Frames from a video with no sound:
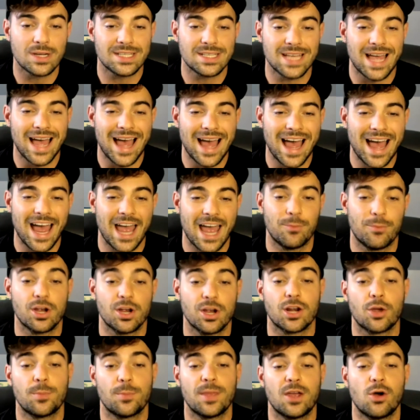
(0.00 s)
time. We're
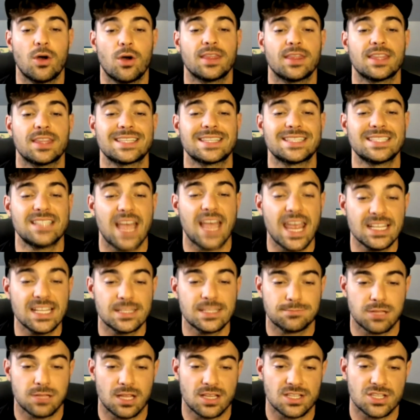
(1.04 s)
going to be going to Saints
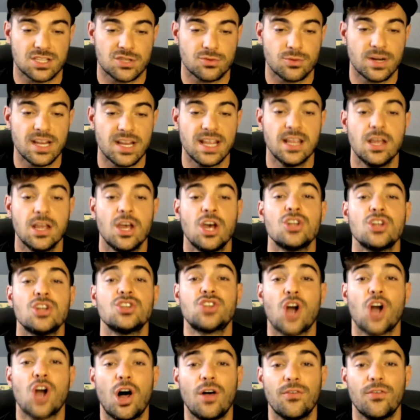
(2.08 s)
+3,
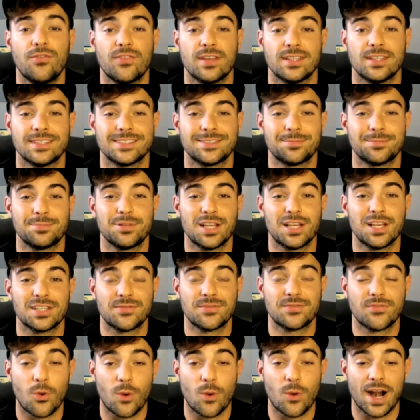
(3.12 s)
Dolphins
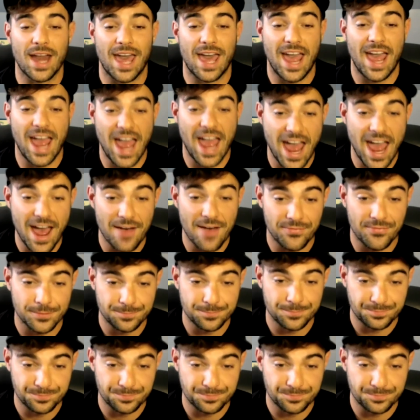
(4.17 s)
+4.5,